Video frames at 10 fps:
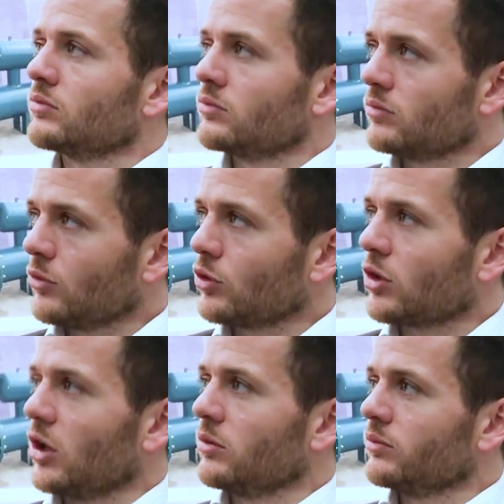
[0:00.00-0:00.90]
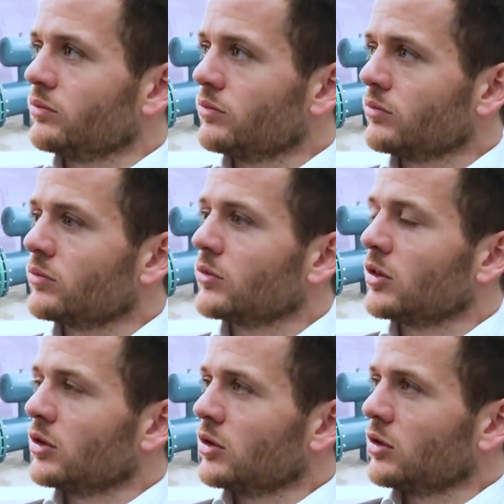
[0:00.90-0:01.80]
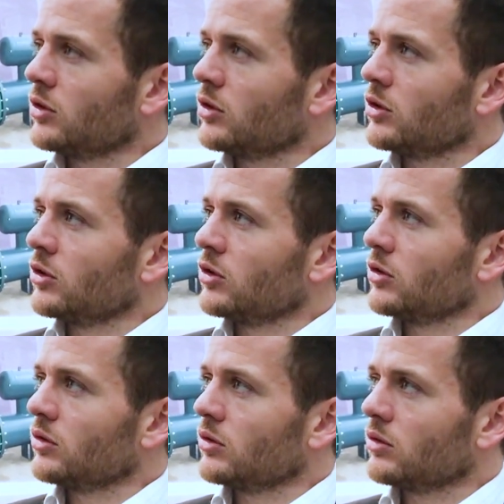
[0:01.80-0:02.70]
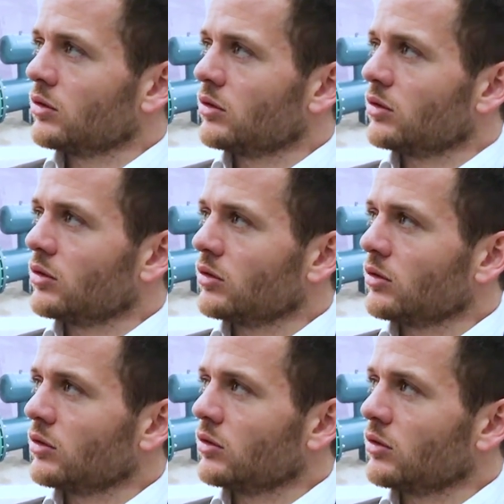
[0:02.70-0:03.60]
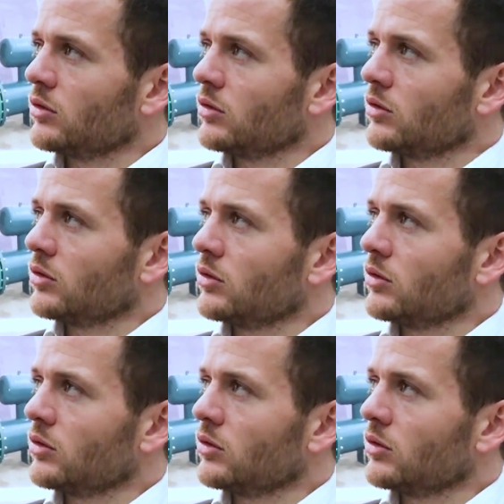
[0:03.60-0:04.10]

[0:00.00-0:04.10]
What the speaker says: The person shown says nothing.